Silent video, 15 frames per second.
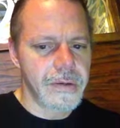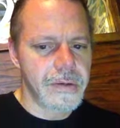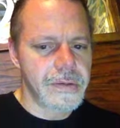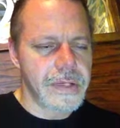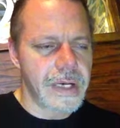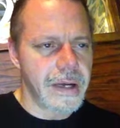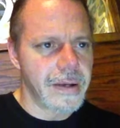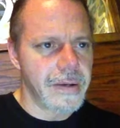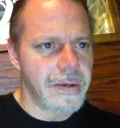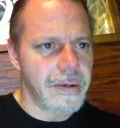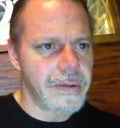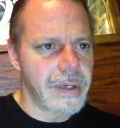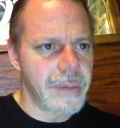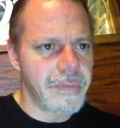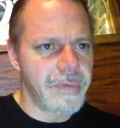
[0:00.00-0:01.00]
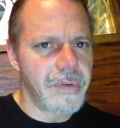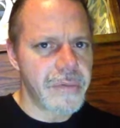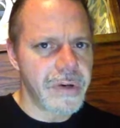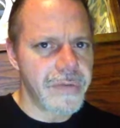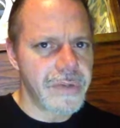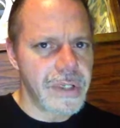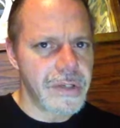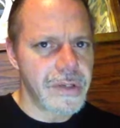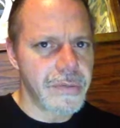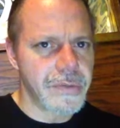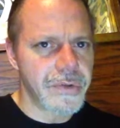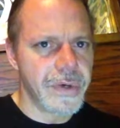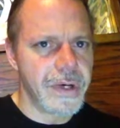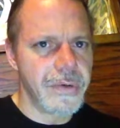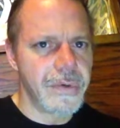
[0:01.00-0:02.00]
type of improvisation that was
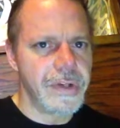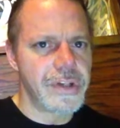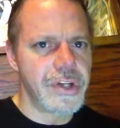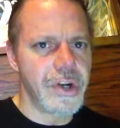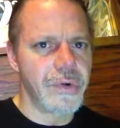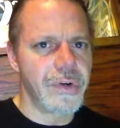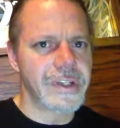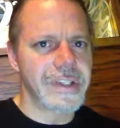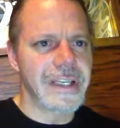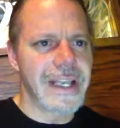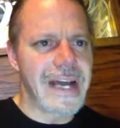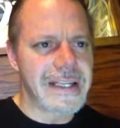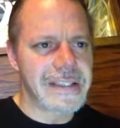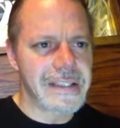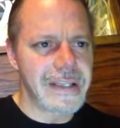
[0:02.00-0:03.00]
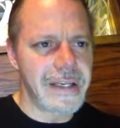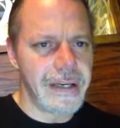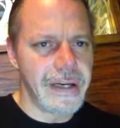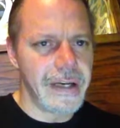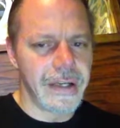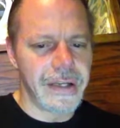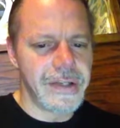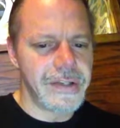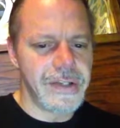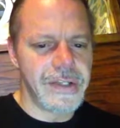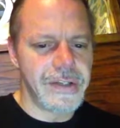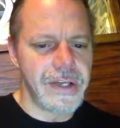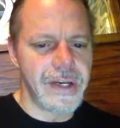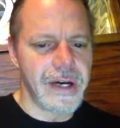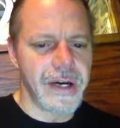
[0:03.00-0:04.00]
created is known as Lazzi,
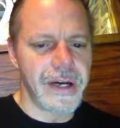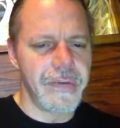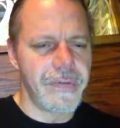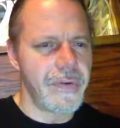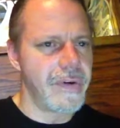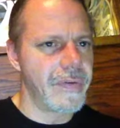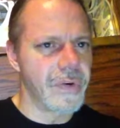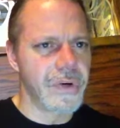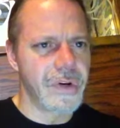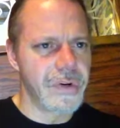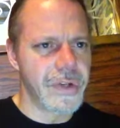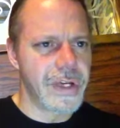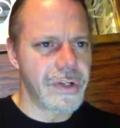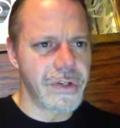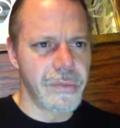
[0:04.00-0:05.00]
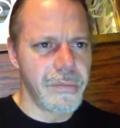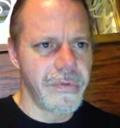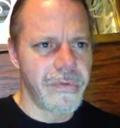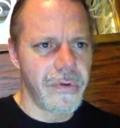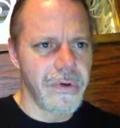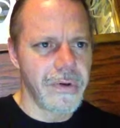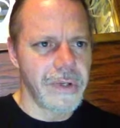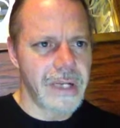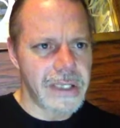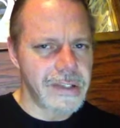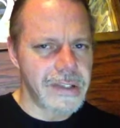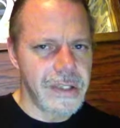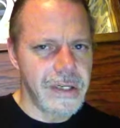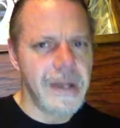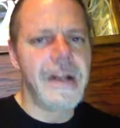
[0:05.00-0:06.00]
L-A-Z-Z-I. If you've ever heard that term before,
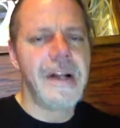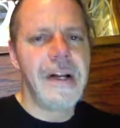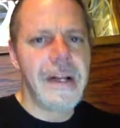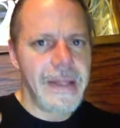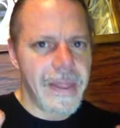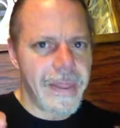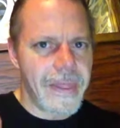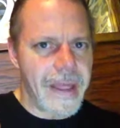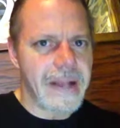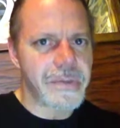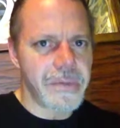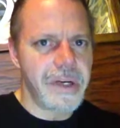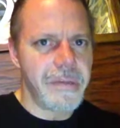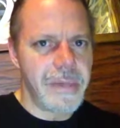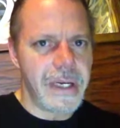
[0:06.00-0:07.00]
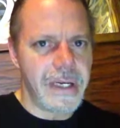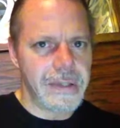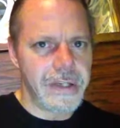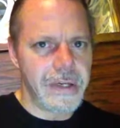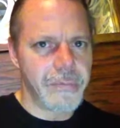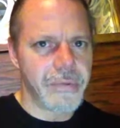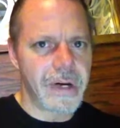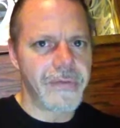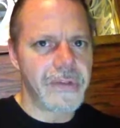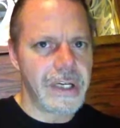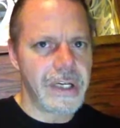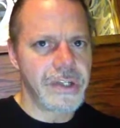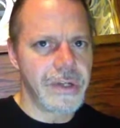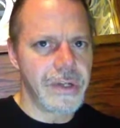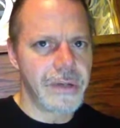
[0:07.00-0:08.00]
Lazzi, that's what it means, the
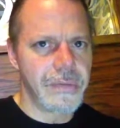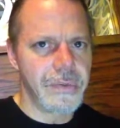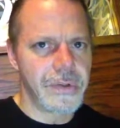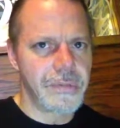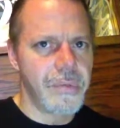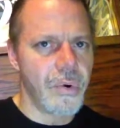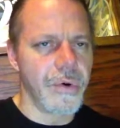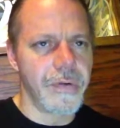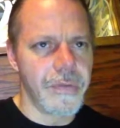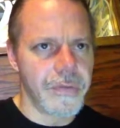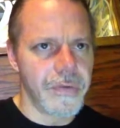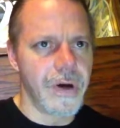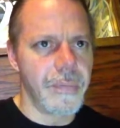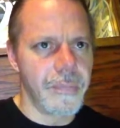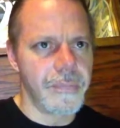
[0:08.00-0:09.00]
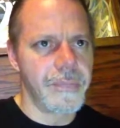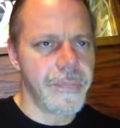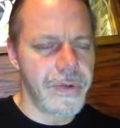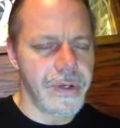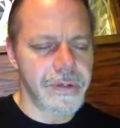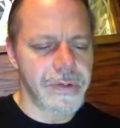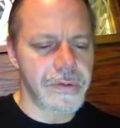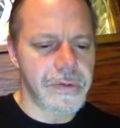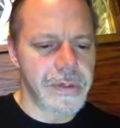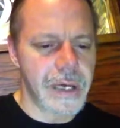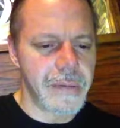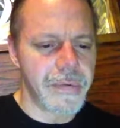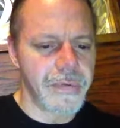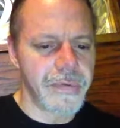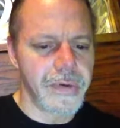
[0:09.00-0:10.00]
improvisation that was born from this
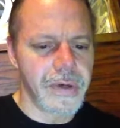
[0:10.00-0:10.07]
type of